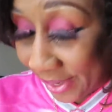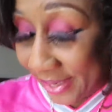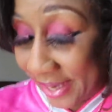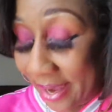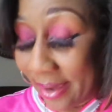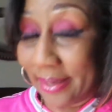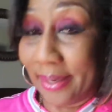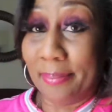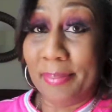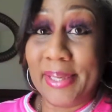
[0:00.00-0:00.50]

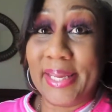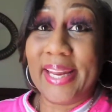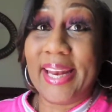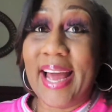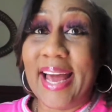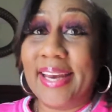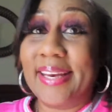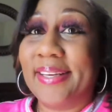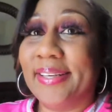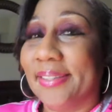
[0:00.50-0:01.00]
y'all, let me get
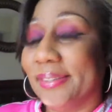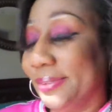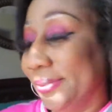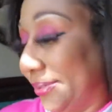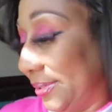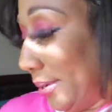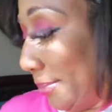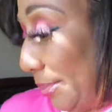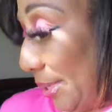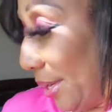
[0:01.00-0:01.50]
out of here.
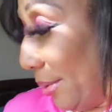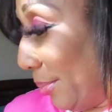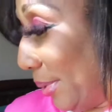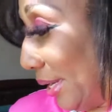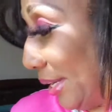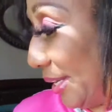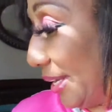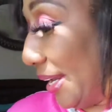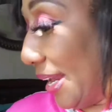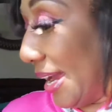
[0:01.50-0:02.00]
Let me get
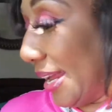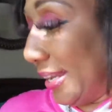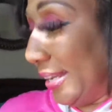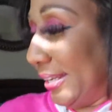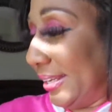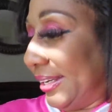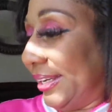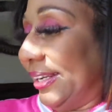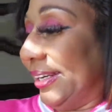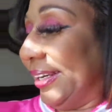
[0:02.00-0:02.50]
ready to get out of here
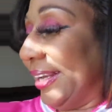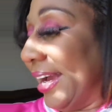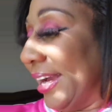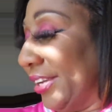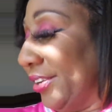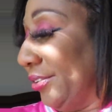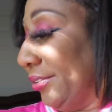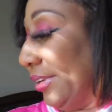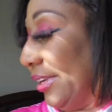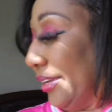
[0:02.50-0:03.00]
and get it how
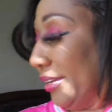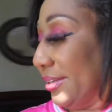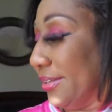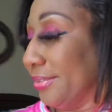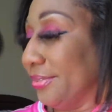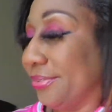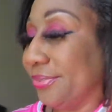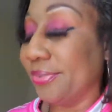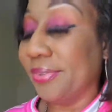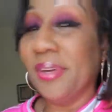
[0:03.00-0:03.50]
you
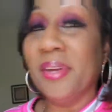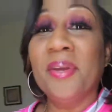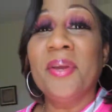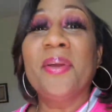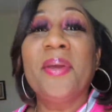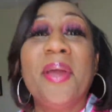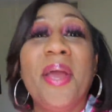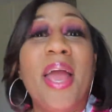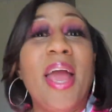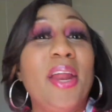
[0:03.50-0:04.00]
live.
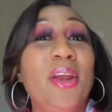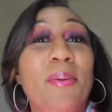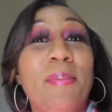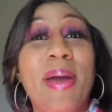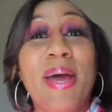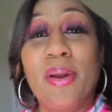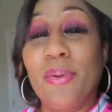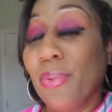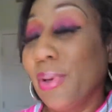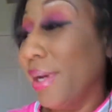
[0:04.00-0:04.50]
And no
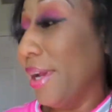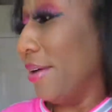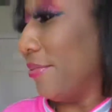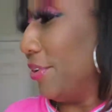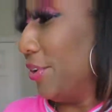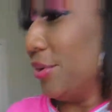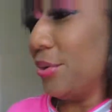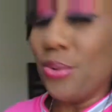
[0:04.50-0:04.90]
matter whatever you're